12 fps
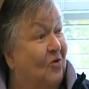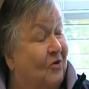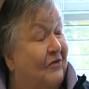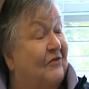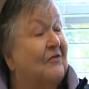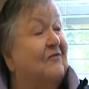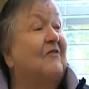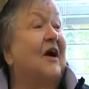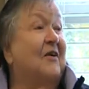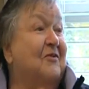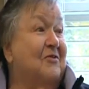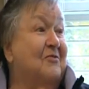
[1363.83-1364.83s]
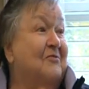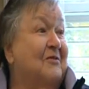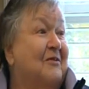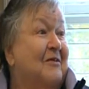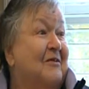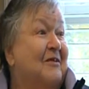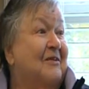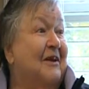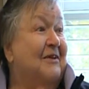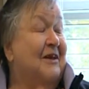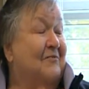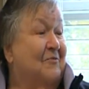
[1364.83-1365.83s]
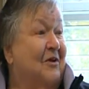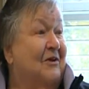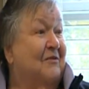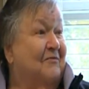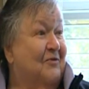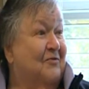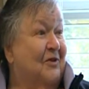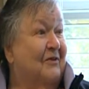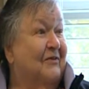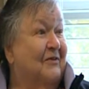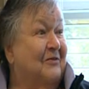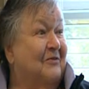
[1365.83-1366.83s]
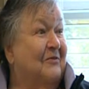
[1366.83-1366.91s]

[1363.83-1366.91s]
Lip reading: also value that they want of yours.